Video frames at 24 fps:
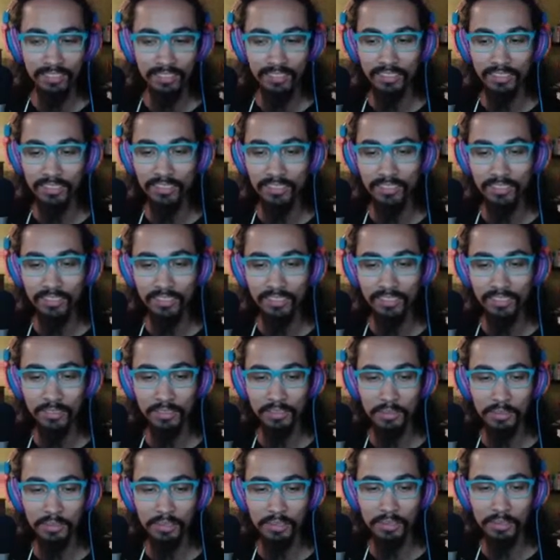He looks
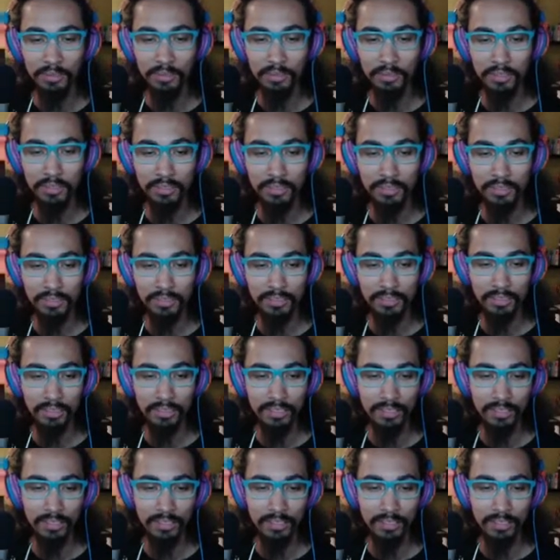like one of those guys already.